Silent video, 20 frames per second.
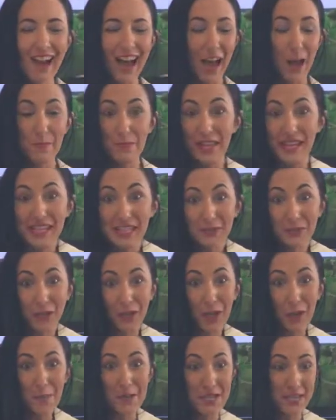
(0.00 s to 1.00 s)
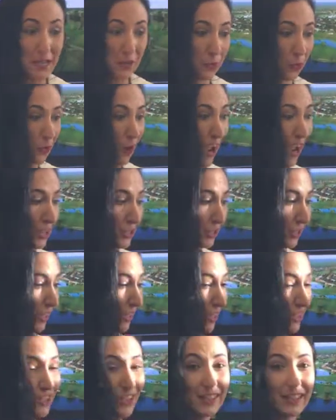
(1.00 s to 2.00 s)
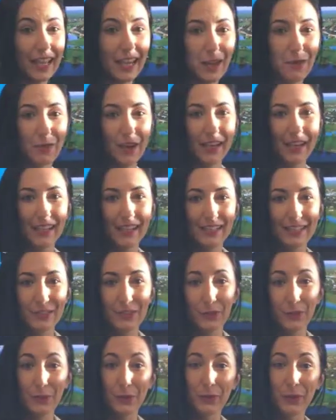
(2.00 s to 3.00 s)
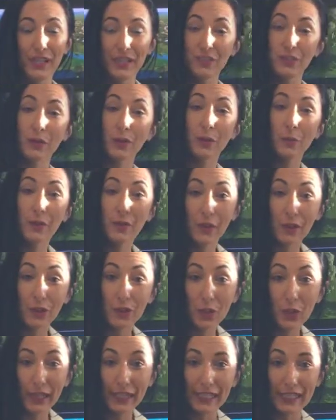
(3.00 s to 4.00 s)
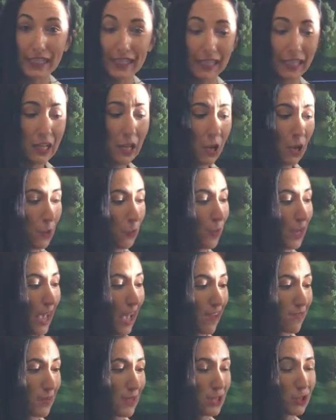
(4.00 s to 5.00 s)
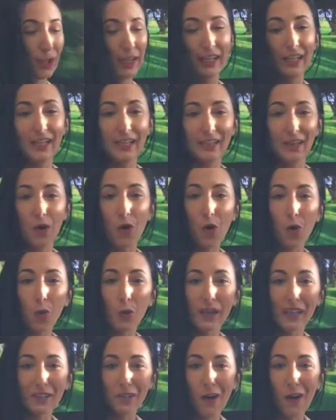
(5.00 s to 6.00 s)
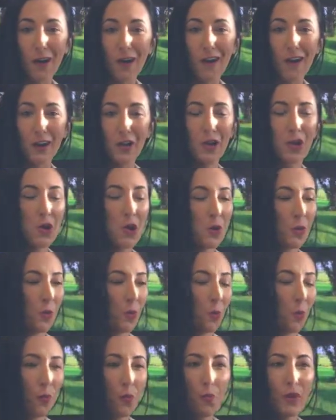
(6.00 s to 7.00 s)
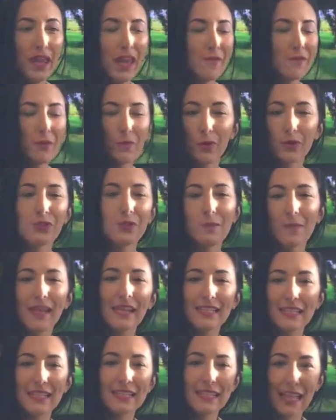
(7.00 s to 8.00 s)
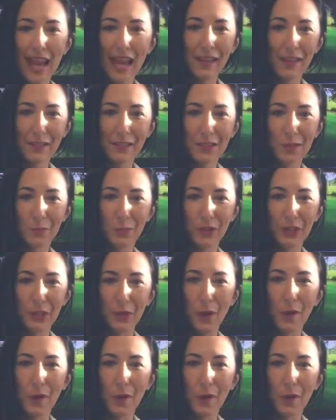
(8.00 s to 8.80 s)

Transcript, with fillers: Um, thanks for coming in. We're actually just getting ready to get started with our training. We have been training the whole week long. We have the most amazing talent to bring you.